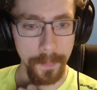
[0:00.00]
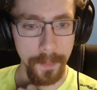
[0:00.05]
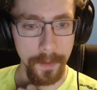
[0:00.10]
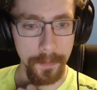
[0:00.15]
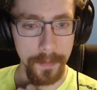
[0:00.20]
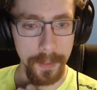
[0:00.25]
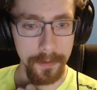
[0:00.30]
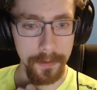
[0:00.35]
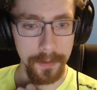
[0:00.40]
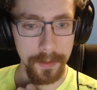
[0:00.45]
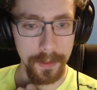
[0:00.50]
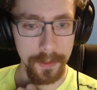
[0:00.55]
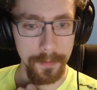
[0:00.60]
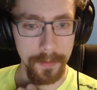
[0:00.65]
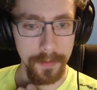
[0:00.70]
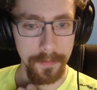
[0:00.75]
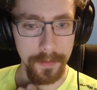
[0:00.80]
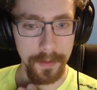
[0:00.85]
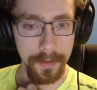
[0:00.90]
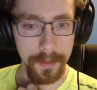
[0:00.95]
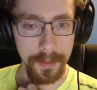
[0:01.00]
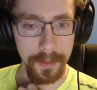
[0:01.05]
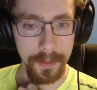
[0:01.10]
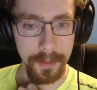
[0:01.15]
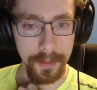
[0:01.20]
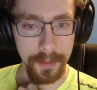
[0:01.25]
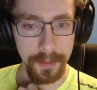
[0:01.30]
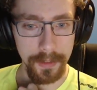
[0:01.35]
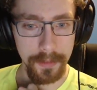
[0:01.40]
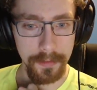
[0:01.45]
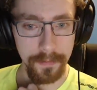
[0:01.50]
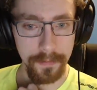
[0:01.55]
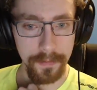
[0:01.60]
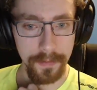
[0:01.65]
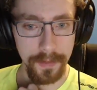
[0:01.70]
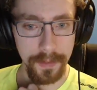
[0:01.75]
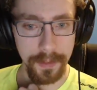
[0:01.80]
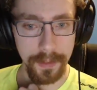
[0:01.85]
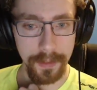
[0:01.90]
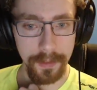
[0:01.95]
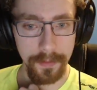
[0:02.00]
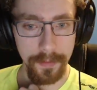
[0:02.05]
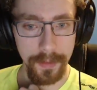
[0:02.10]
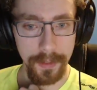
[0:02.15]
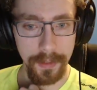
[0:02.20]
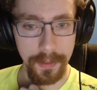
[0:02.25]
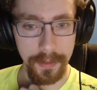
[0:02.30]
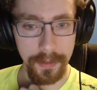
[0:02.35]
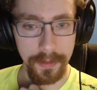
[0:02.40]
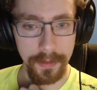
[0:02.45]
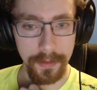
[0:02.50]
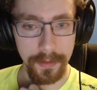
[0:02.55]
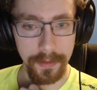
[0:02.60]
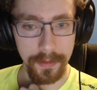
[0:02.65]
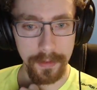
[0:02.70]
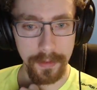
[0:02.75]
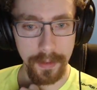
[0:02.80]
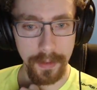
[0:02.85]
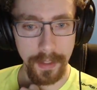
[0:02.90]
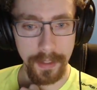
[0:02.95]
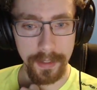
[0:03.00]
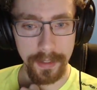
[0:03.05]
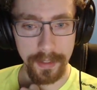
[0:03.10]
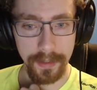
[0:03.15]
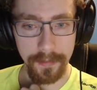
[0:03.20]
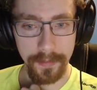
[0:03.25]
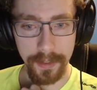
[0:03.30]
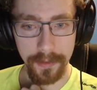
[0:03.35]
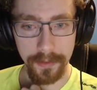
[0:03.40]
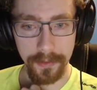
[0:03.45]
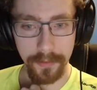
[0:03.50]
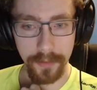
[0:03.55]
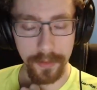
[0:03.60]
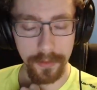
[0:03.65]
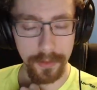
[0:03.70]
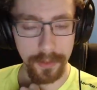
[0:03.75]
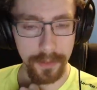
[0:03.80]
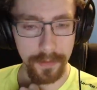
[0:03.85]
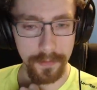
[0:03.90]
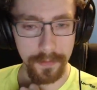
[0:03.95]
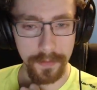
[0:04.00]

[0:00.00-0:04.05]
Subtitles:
Power can be very addictive. It can be corrosive.